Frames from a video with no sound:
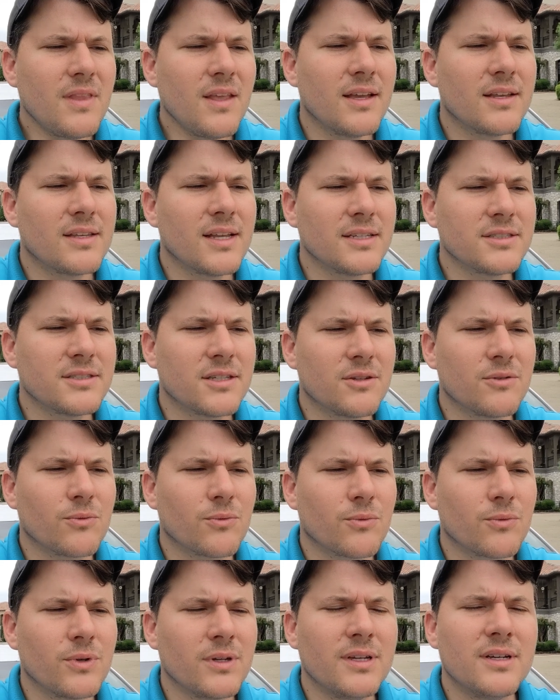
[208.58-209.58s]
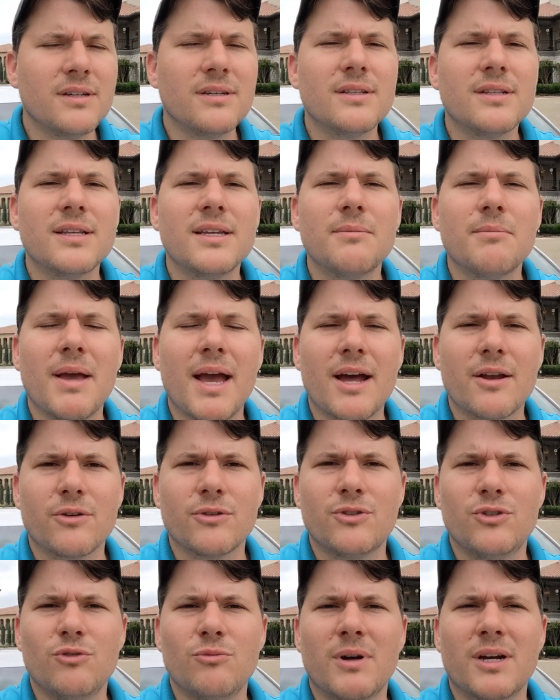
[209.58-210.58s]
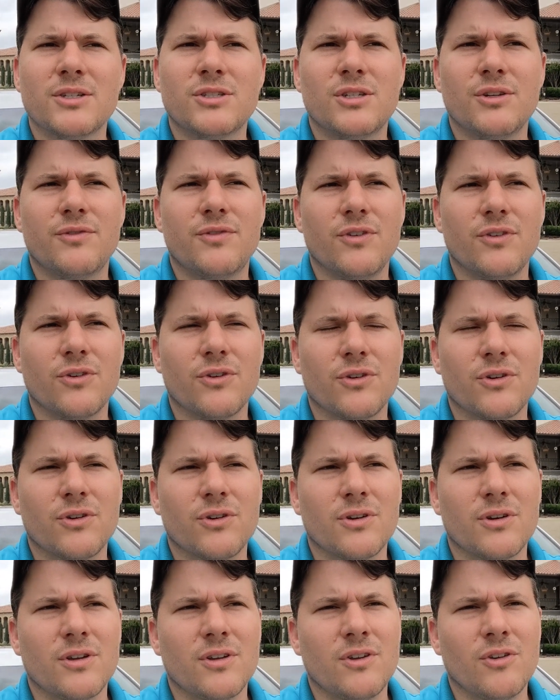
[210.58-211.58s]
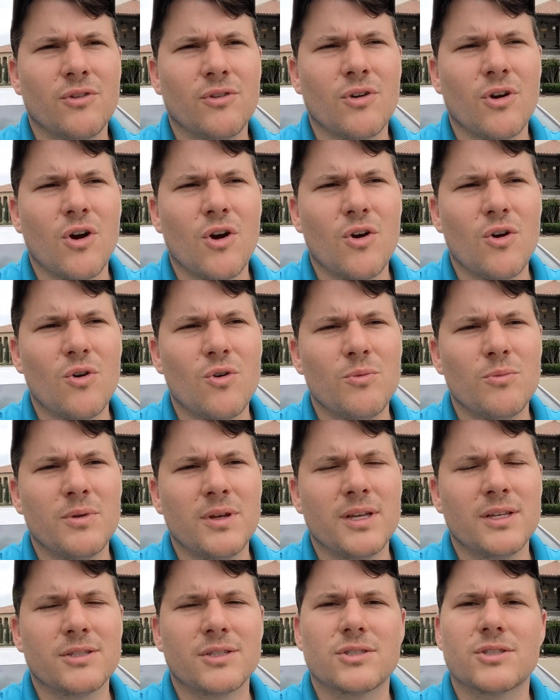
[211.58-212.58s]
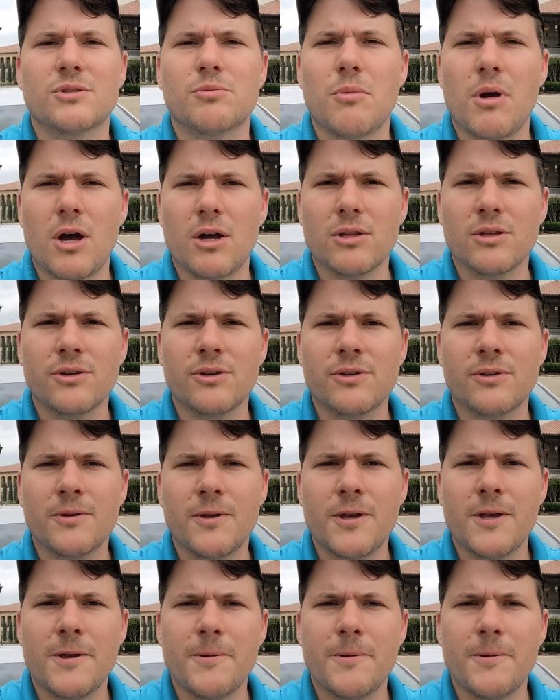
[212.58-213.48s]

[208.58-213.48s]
it doesn't really matter too much if your home is smaller,